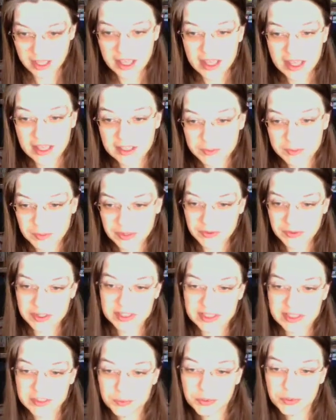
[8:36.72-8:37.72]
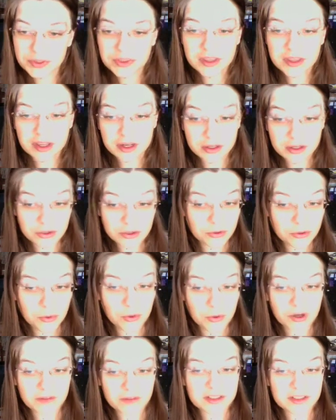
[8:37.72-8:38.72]
is buried deep within your
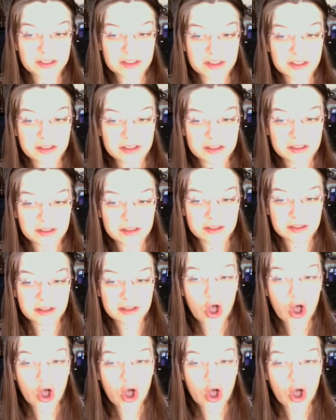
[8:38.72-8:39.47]
core of existence.